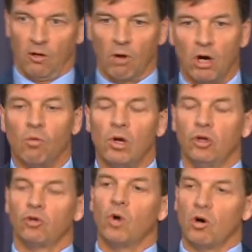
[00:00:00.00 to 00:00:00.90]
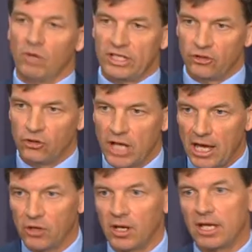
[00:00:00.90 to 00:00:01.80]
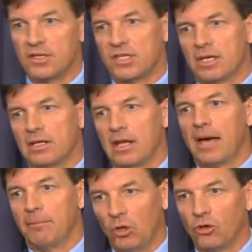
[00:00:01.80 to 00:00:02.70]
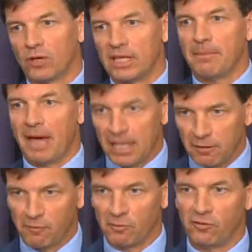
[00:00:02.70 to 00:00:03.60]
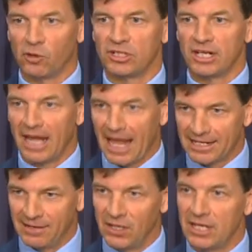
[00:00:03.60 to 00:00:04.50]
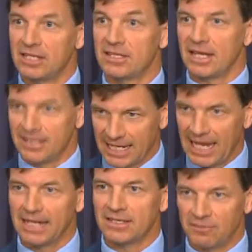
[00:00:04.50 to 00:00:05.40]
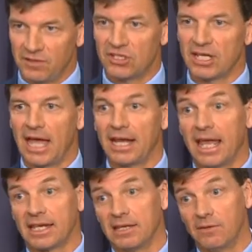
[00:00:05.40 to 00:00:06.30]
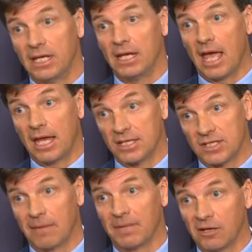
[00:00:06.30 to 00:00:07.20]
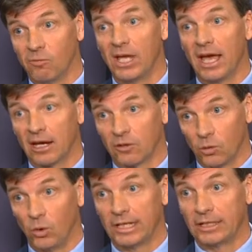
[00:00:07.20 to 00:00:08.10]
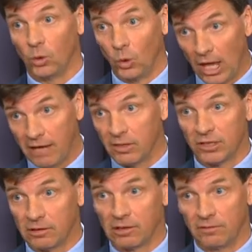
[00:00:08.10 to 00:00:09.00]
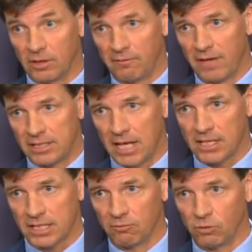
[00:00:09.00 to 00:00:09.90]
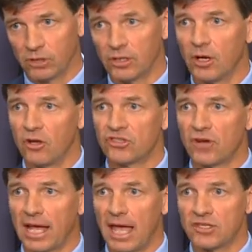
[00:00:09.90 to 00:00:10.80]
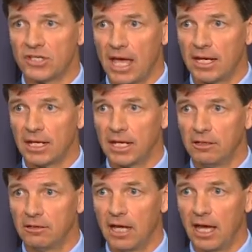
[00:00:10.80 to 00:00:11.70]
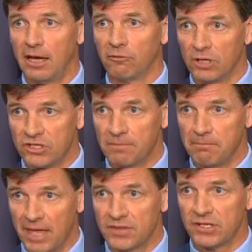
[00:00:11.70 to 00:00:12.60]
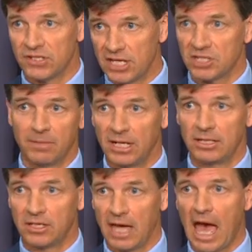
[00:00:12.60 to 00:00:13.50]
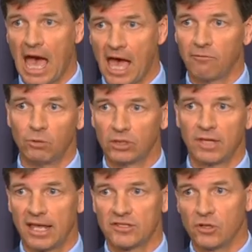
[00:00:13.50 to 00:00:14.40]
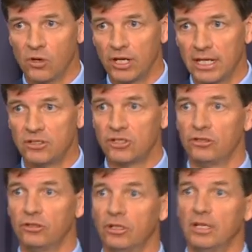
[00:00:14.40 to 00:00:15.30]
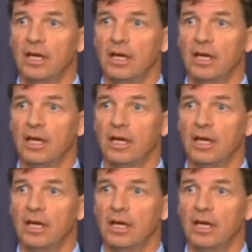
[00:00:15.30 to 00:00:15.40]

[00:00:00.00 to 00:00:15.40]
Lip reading: Well, look, what we do know is that laundering the money from fraudulent activity is again, a sophisticated activity, and it's something we are crawling all over. The fantastic work that AUSTRAC has done in recent months is testimony to the hard work that has gone into